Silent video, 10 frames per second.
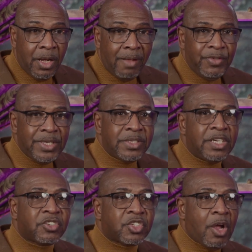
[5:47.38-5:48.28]
And then
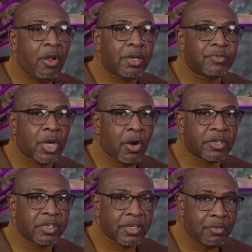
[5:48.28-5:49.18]
there's Saul of
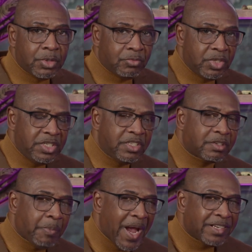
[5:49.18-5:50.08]
Tarsus. I want to read
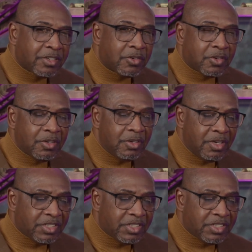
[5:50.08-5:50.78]
this passage to you.